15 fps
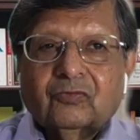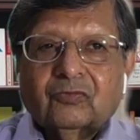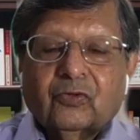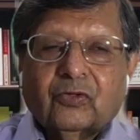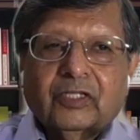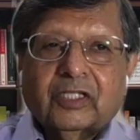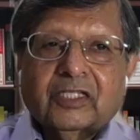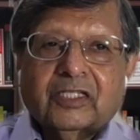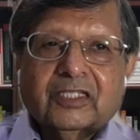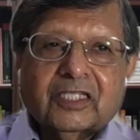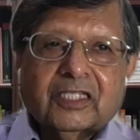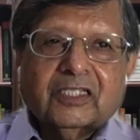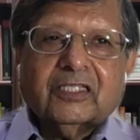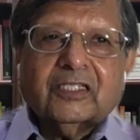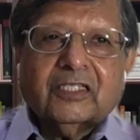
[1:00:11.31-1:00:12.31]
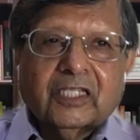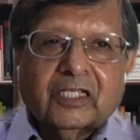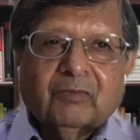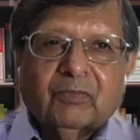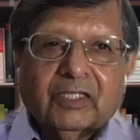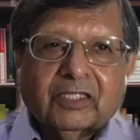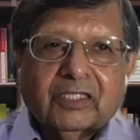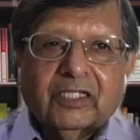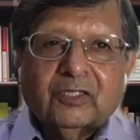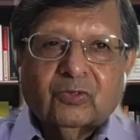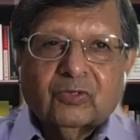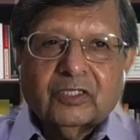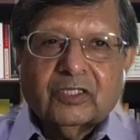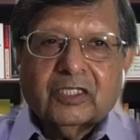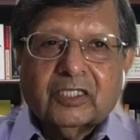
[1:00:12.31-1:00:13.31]
for the Six Sigma. There is
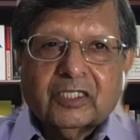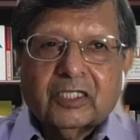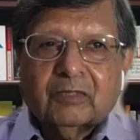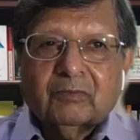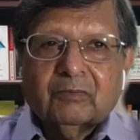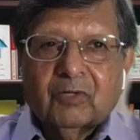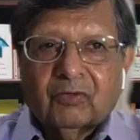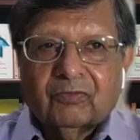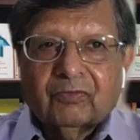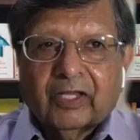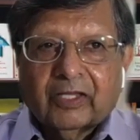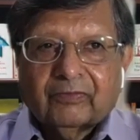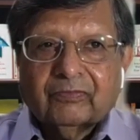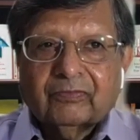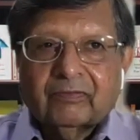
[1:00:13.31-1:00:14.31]
no Six Sigma of life.